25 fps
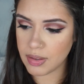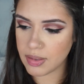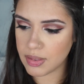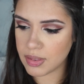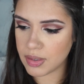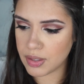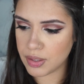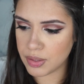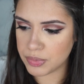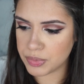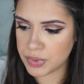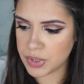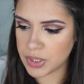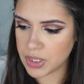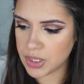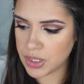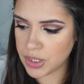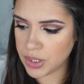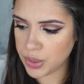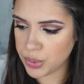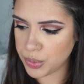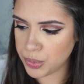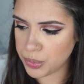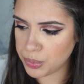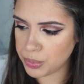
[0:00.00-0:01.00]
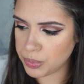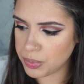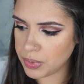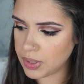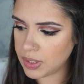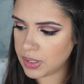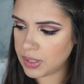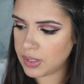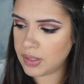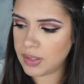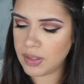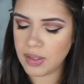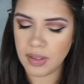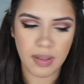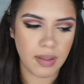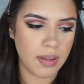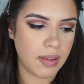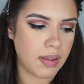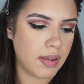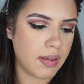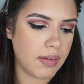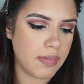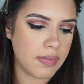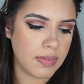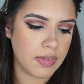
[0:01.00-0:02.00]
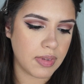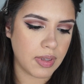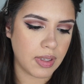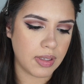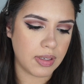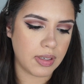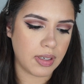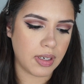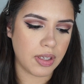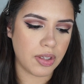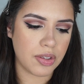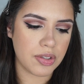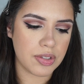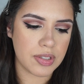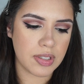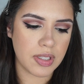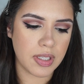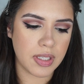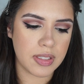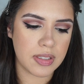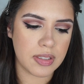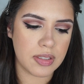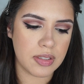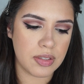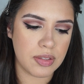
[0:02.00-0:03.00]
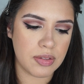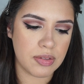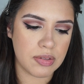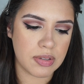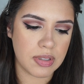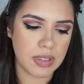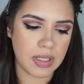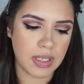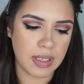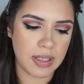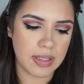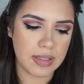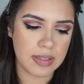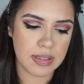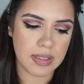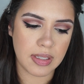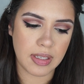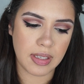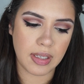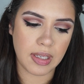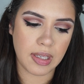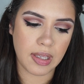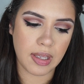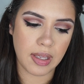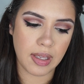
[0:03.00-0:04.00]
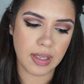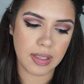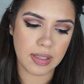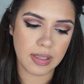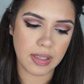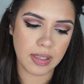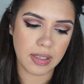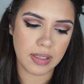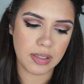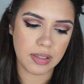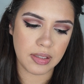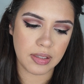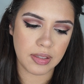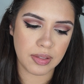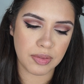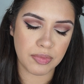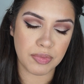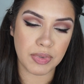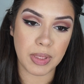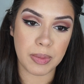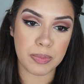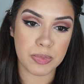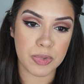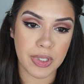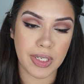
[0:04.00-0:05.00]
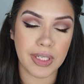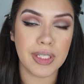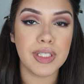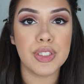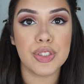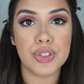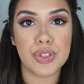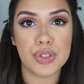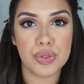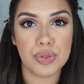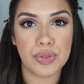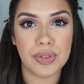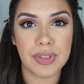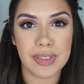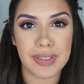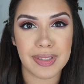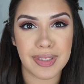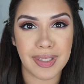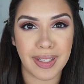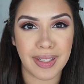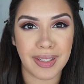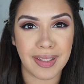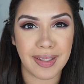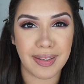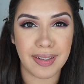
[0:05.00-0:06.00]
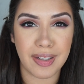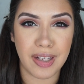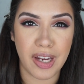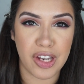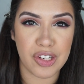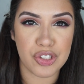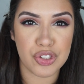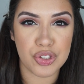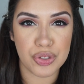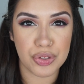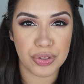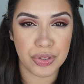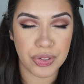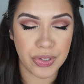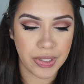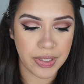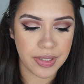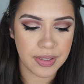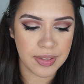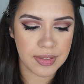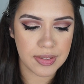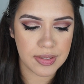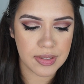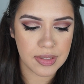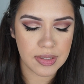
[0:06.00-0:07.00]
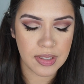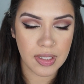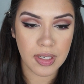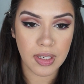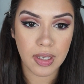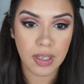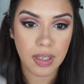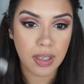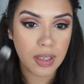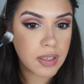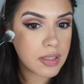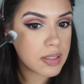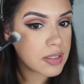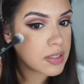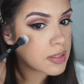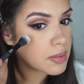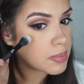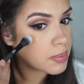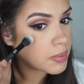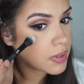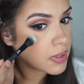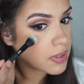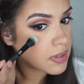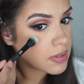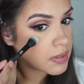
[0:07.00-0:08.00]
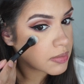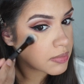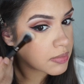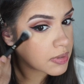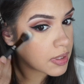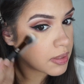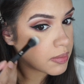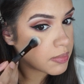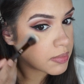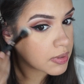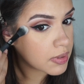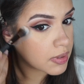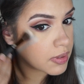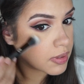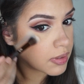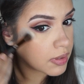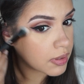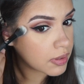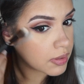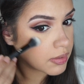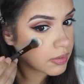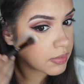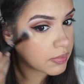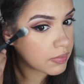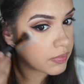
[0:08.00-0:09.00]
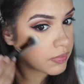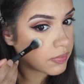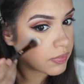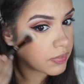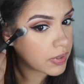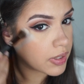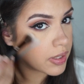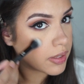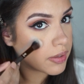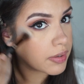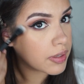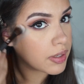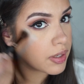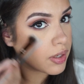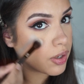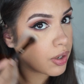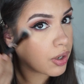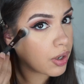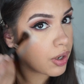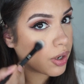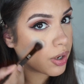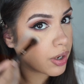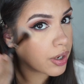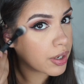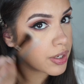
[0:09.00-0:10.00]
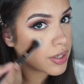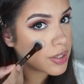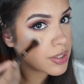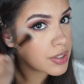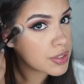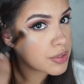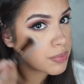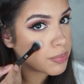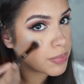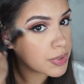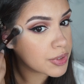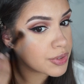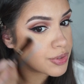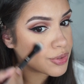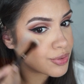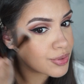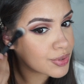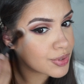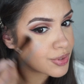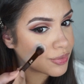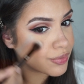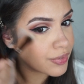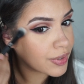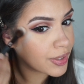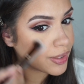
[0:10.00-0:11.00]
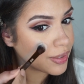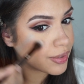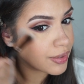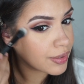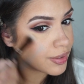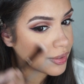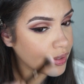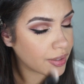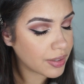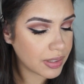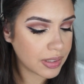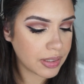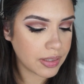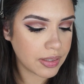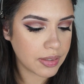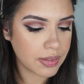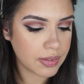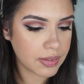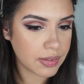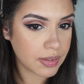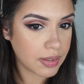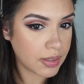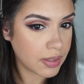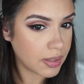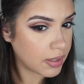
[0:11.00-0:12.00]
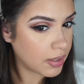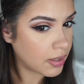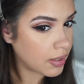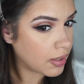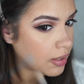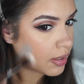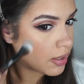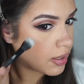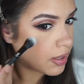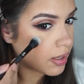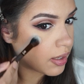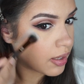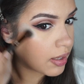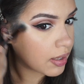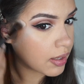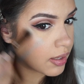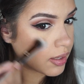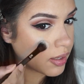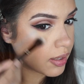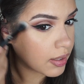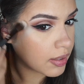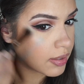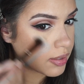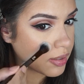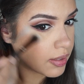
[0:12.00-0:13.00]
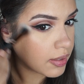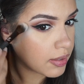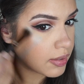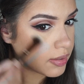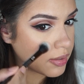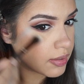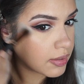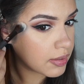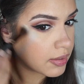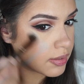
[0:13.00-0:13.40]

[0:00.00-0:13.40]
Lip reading: There we go. And then I also like to use it as a highlight when I'm trying to do these like natural looks, just because sometimes it can look very harsh when you use a regular highlight.